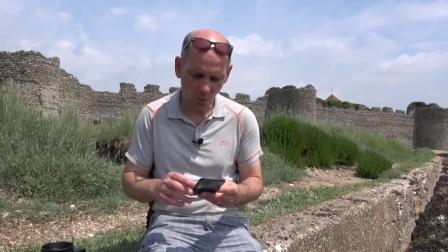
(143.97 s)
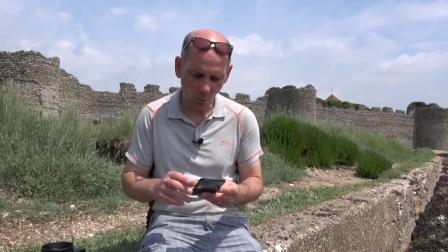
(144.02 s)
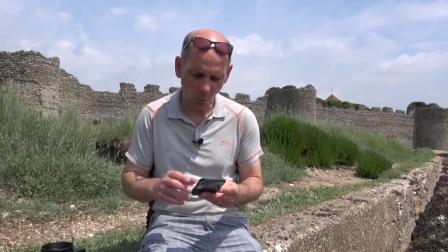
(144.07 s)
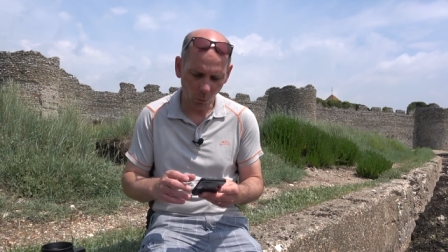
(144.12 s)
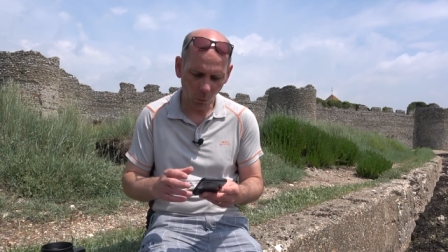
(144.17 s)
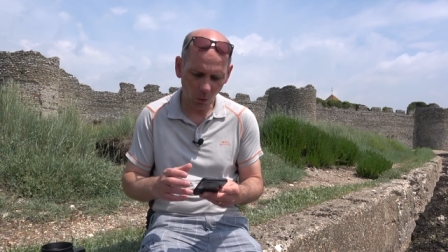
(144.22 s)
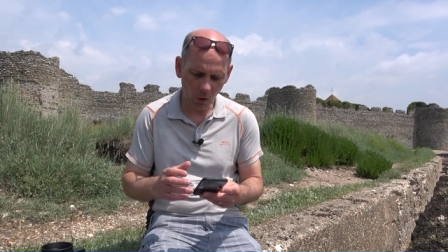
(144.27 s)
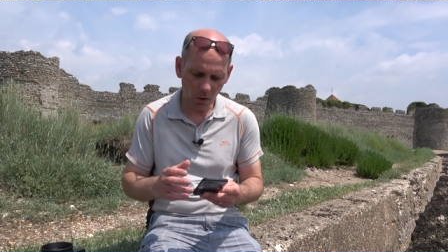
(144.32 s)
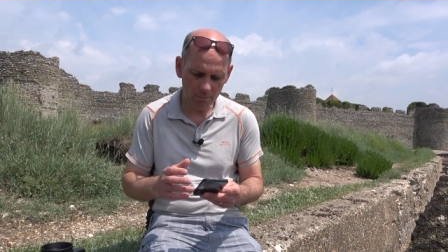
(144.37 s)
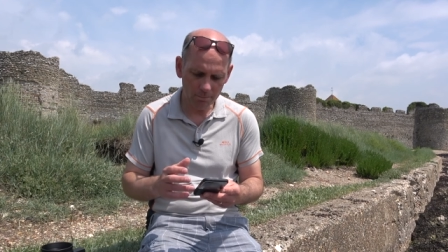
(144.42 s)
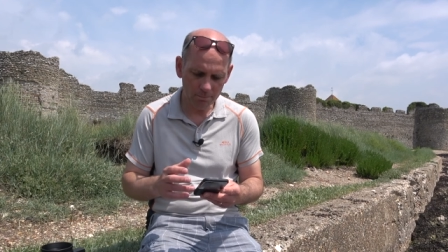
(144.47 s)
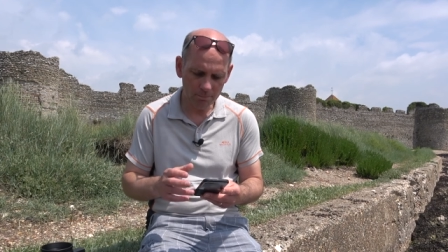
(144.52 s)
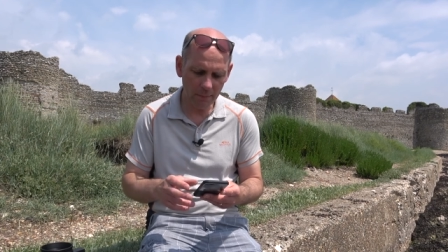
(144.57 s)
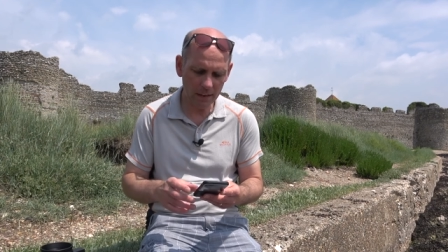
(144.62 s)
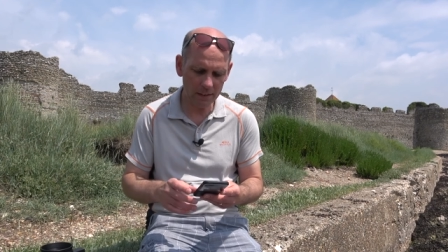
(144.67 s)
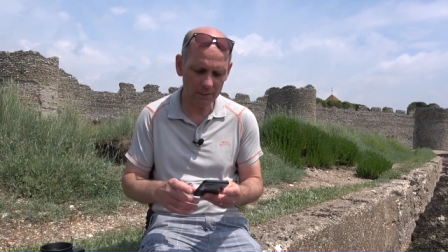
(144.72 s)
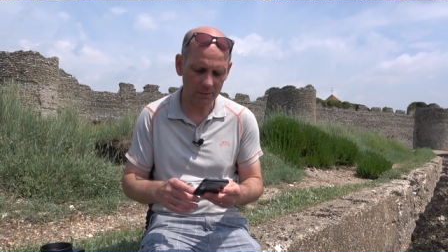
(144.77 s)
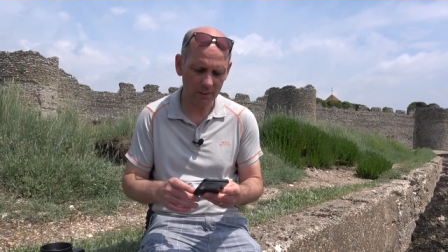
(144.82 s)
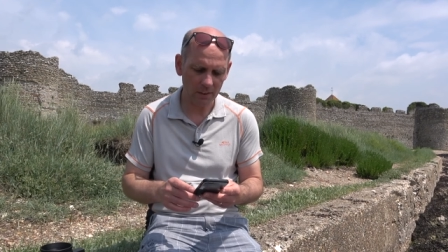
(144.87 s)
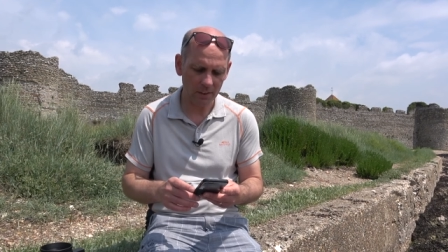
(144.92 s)
What
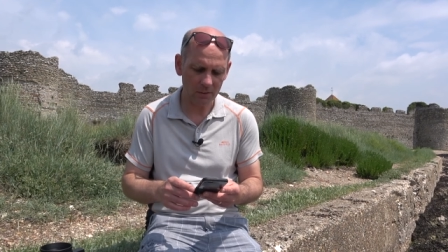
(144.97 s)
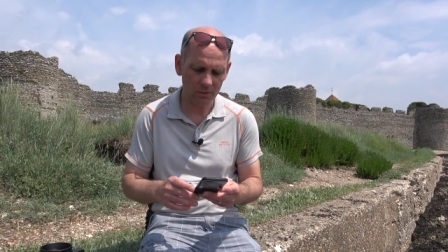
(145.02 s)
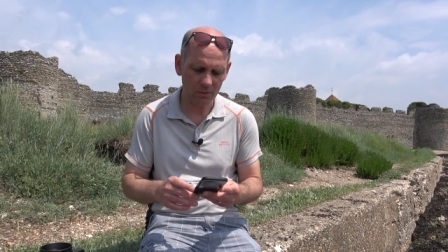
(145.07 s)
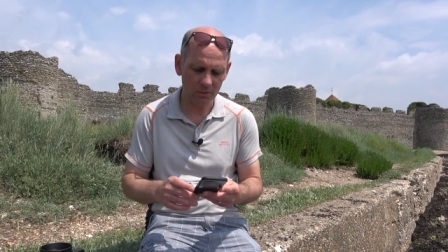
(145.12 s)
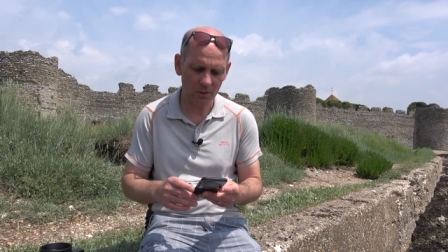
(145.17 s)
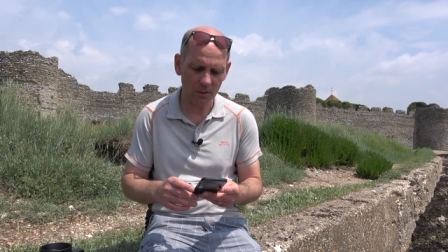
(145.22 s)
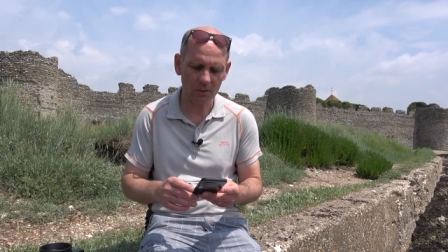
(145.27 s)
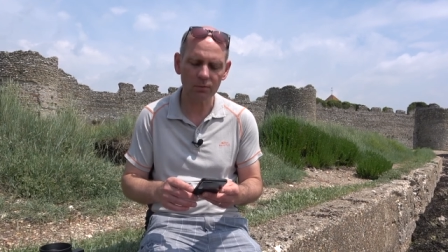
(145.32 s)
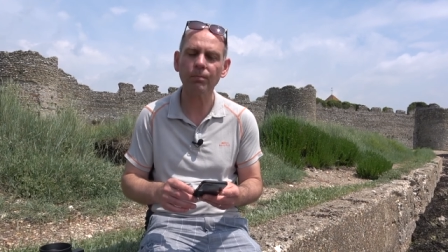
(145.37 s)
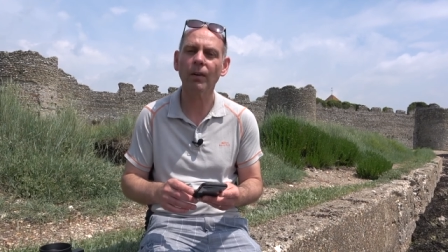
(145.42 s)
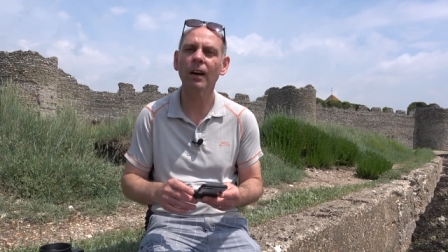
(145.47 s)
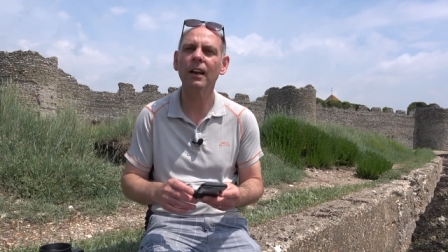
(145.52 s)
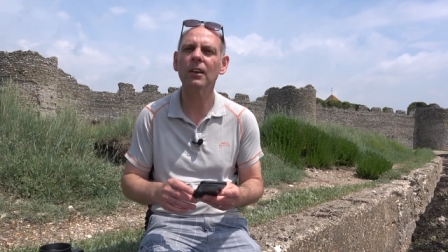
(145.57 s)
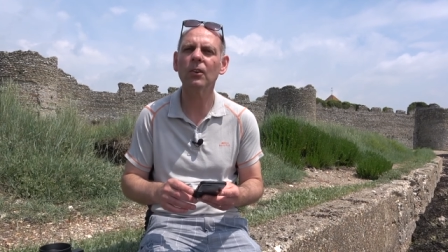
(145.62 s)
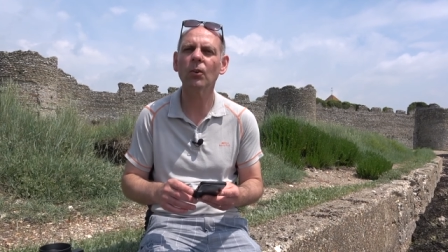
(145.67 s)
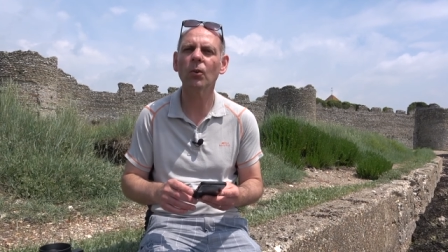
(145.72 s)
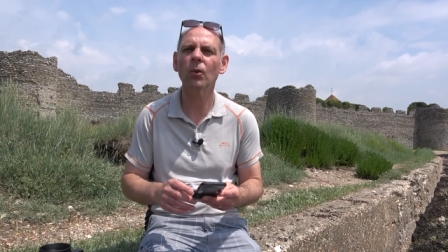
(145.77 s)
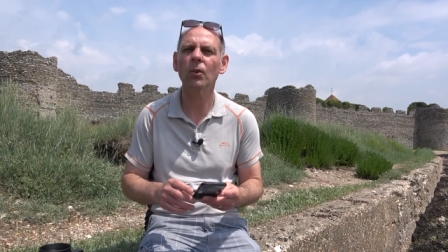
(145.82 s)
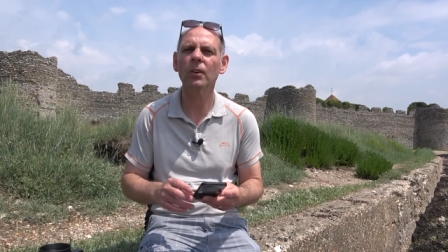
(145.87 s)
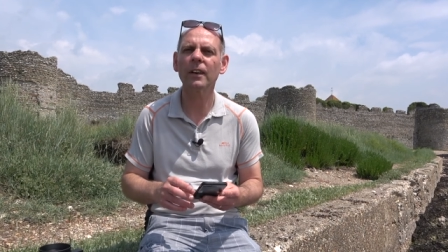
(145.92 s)
message does my
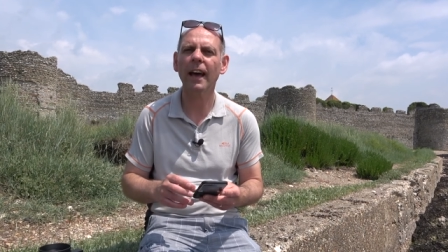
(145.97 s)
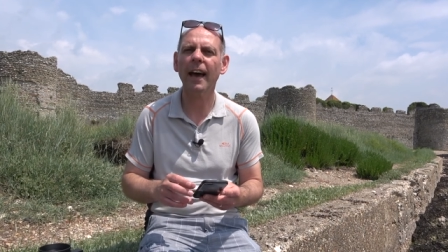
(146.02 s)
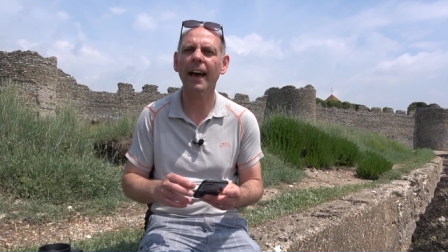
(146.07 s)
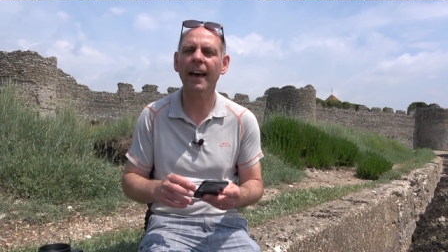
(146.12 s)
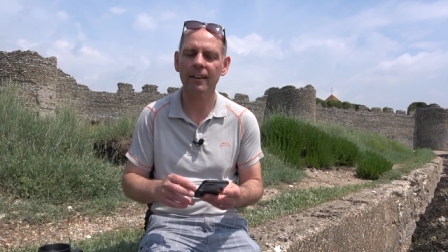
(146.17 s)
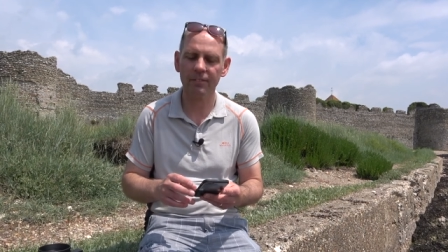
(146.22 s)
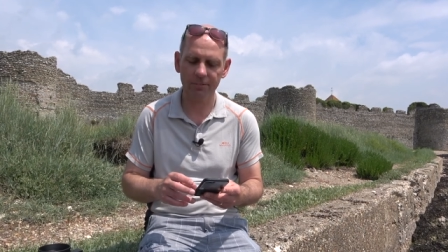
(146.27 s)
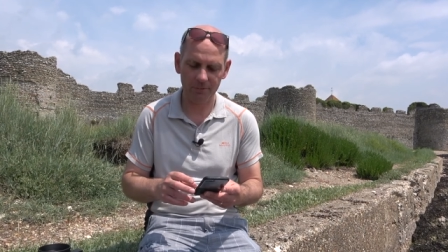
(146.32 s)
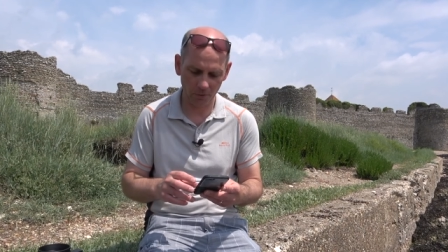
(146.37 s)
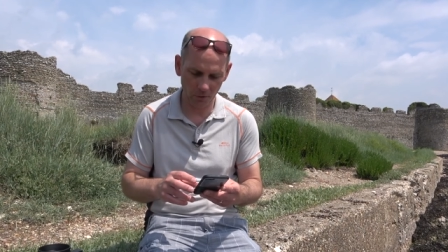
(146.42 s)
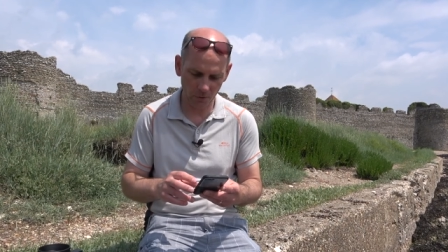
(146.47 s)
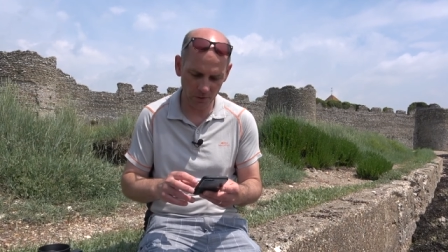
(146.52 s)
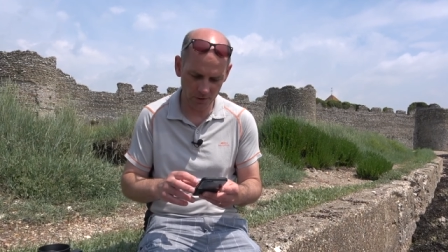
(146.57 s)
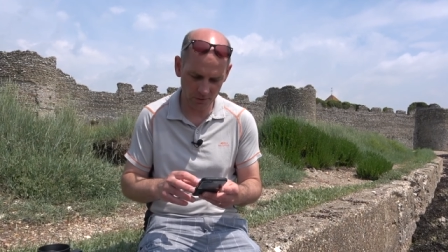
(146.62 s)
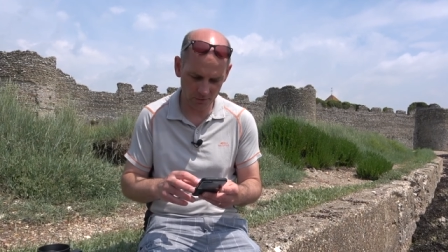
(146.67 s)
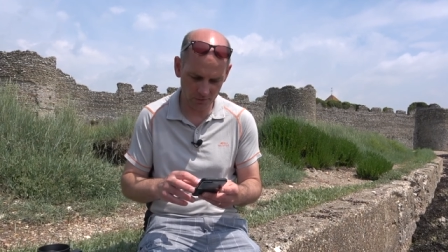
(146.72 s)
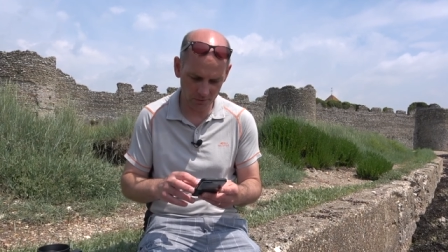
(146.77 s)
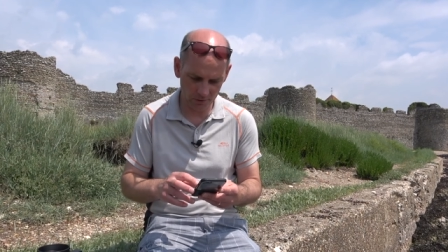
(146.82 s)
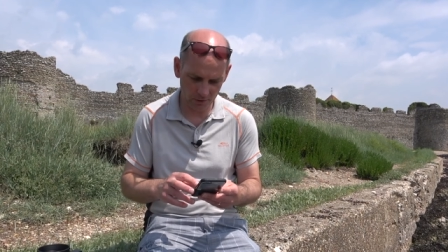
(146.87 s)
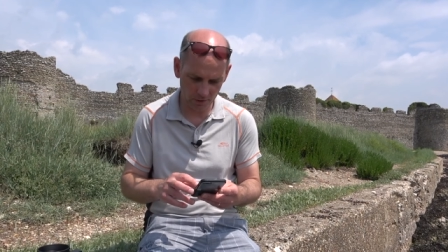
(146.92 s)
Lord have for
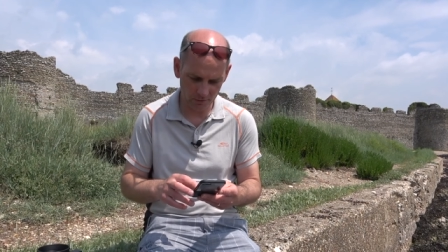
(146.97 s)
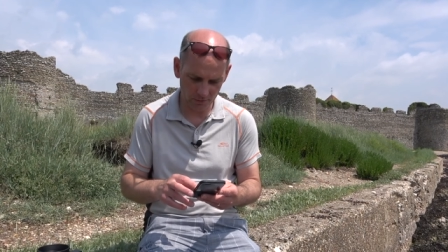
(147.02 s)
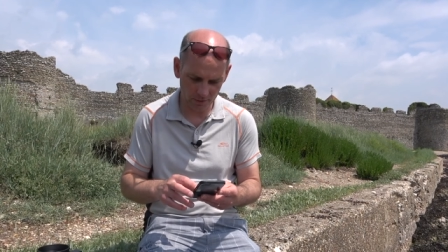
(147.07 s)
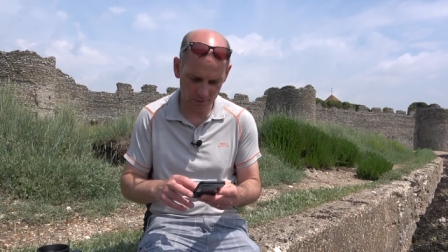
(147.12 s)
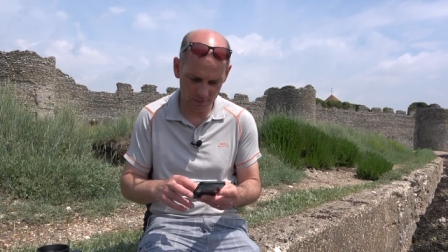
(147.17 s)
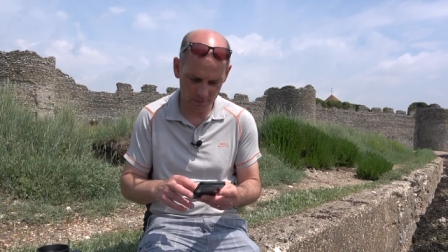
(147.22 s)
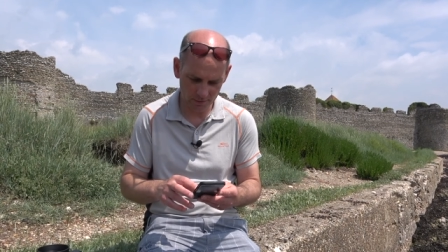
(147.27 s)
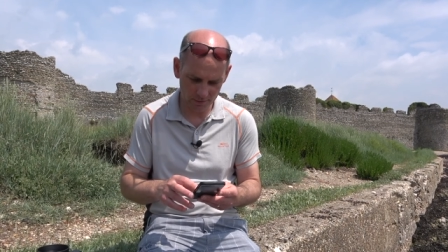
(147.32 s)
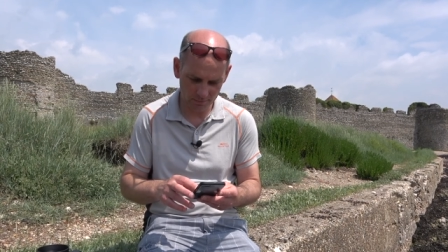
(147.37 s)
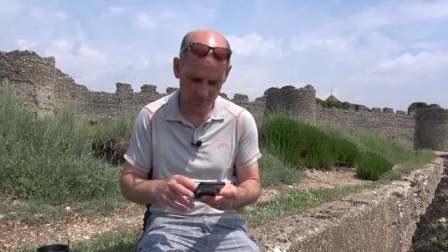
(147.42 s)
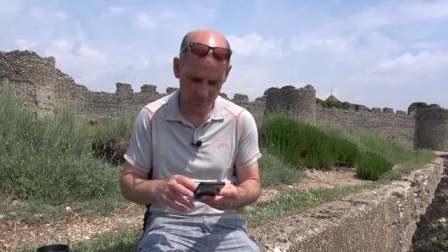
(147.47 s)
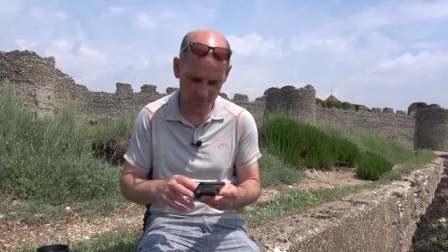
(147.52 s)
his servant?